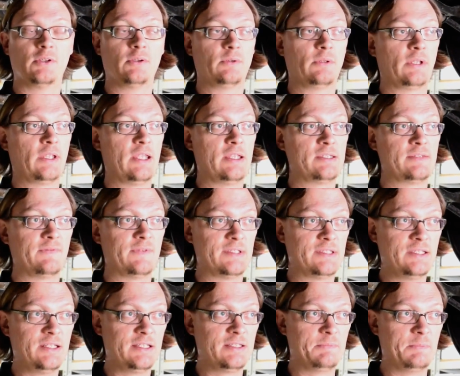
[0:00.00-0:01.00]
So in the case of the
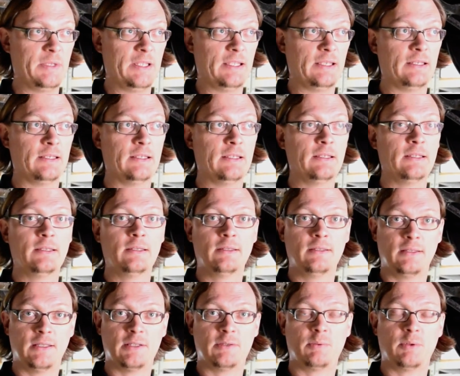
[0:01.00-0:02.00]
six-speed,
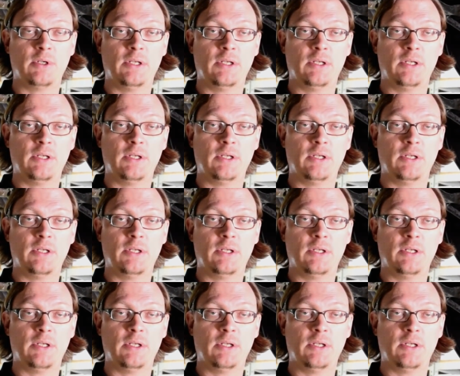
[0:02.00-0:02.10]
that's